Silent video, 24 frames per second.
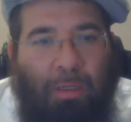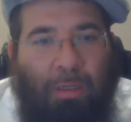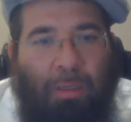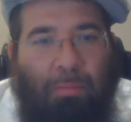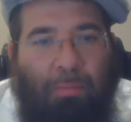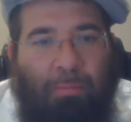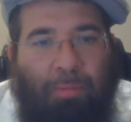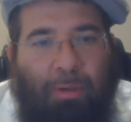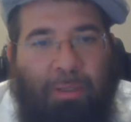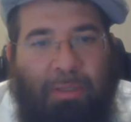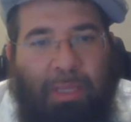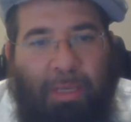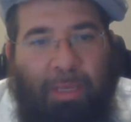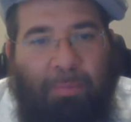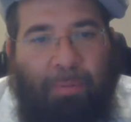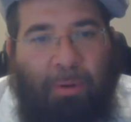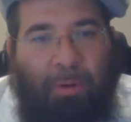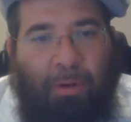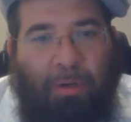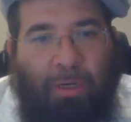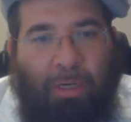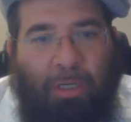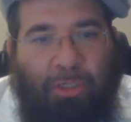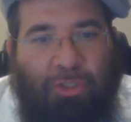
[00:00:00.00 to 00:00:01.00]
But they,
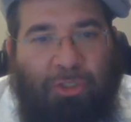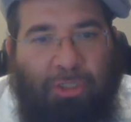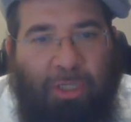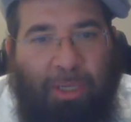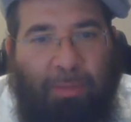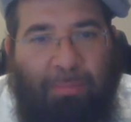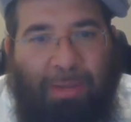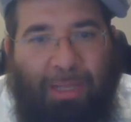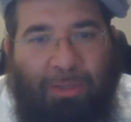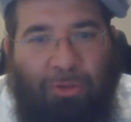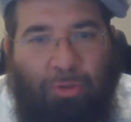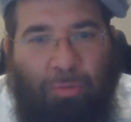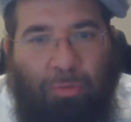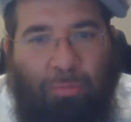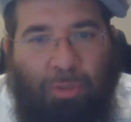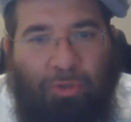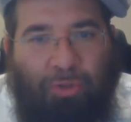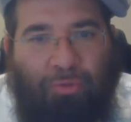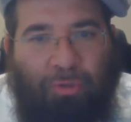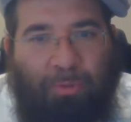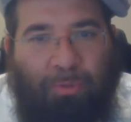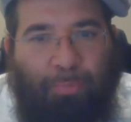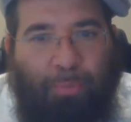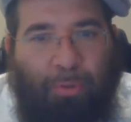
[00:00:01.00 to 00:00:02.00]
Baruch Hashem, not too much
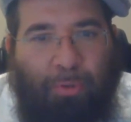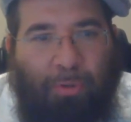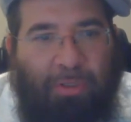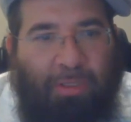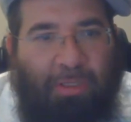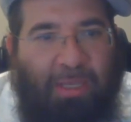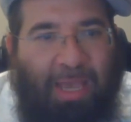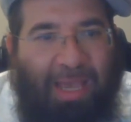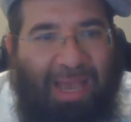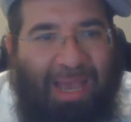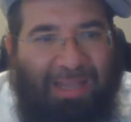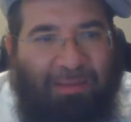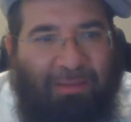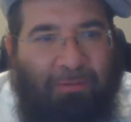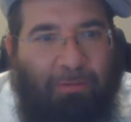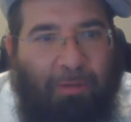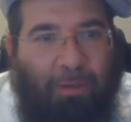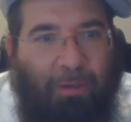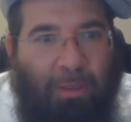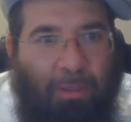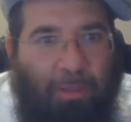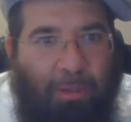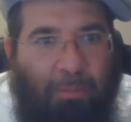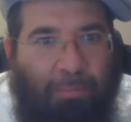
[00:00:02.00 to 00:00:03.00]
was burnt yet,
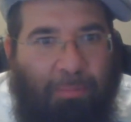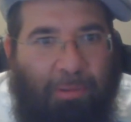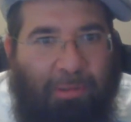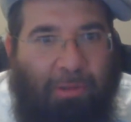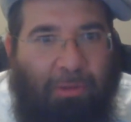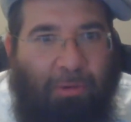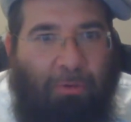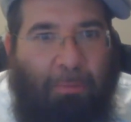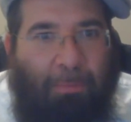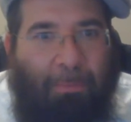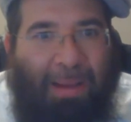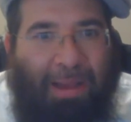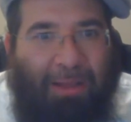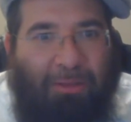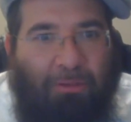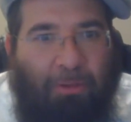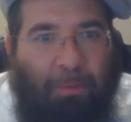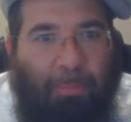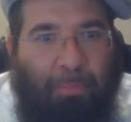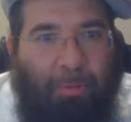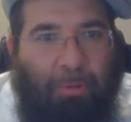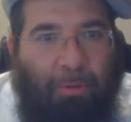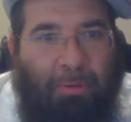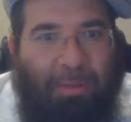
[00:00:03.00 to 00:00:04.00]
but they were about to
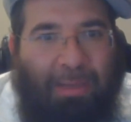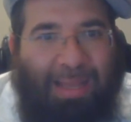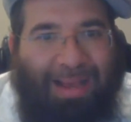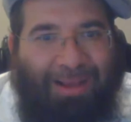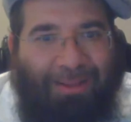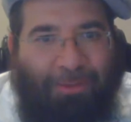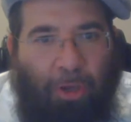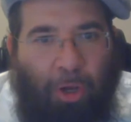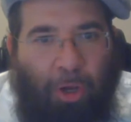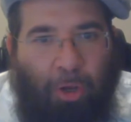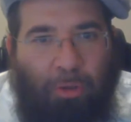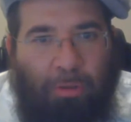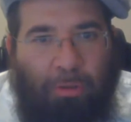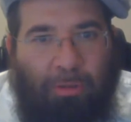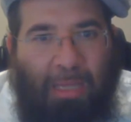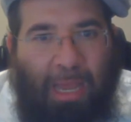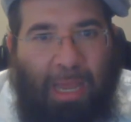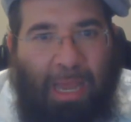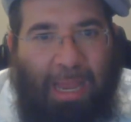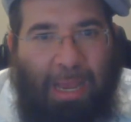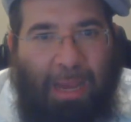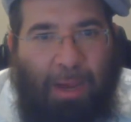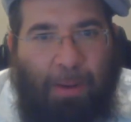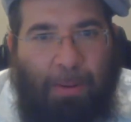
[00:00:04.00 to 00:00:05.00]
burn down the whole
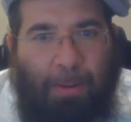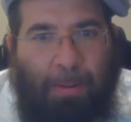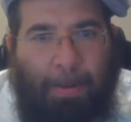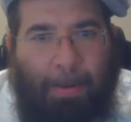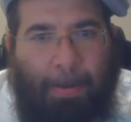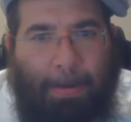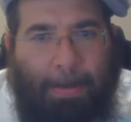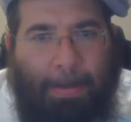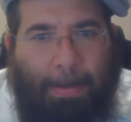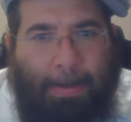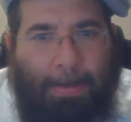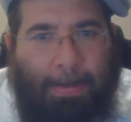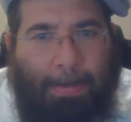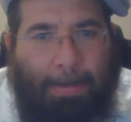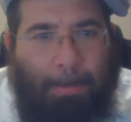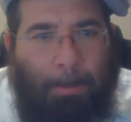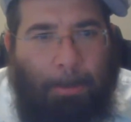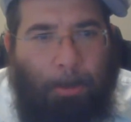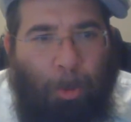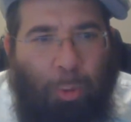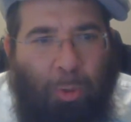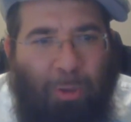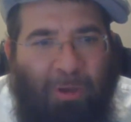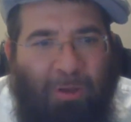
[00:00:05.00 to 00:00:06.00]
town.
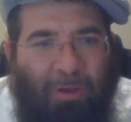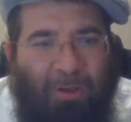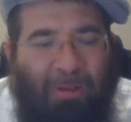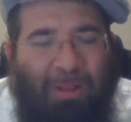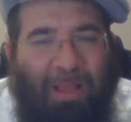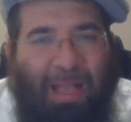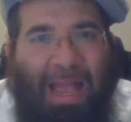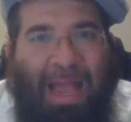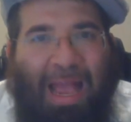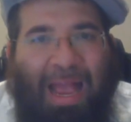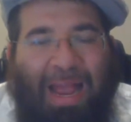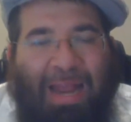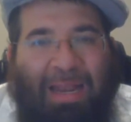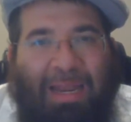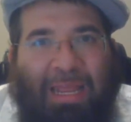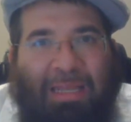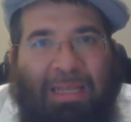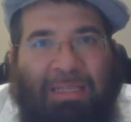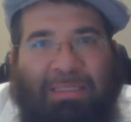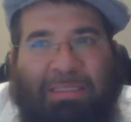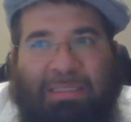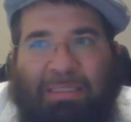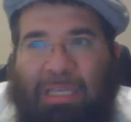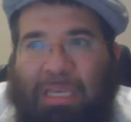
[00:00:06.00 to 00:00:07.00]
And
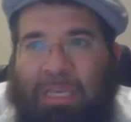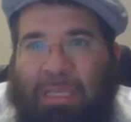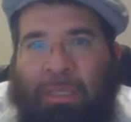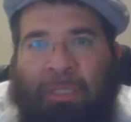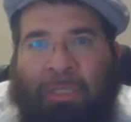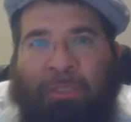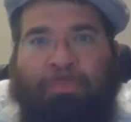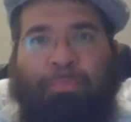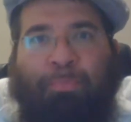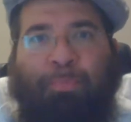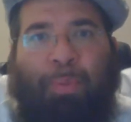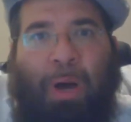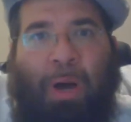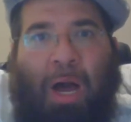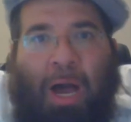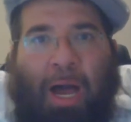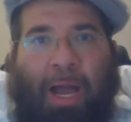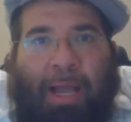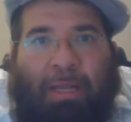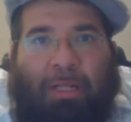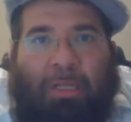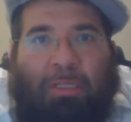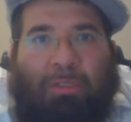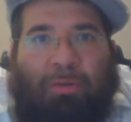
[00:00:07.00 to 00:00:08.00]
they see these
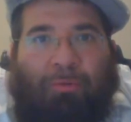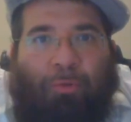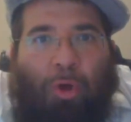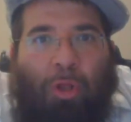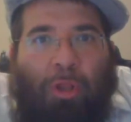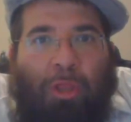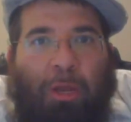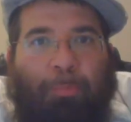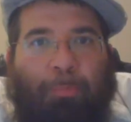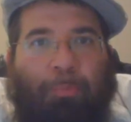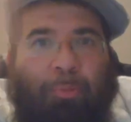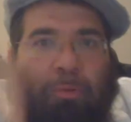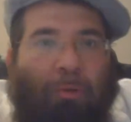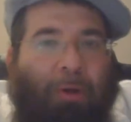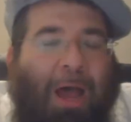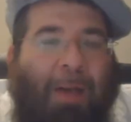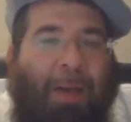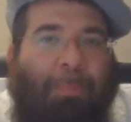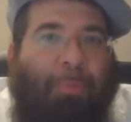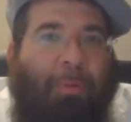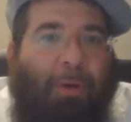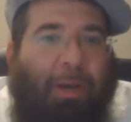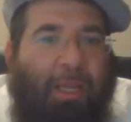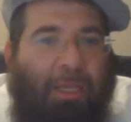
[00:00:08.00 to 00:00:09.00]
piles of all their
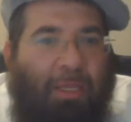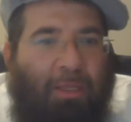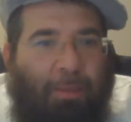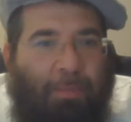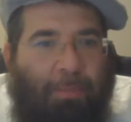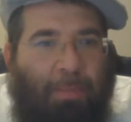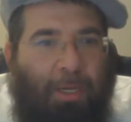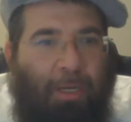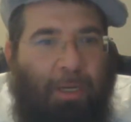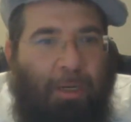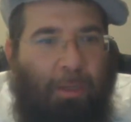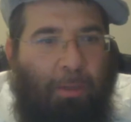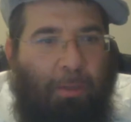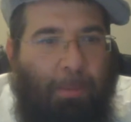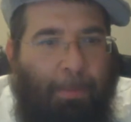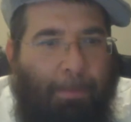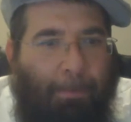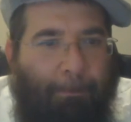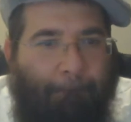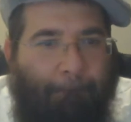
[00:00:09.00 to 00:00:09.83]
property in the middle.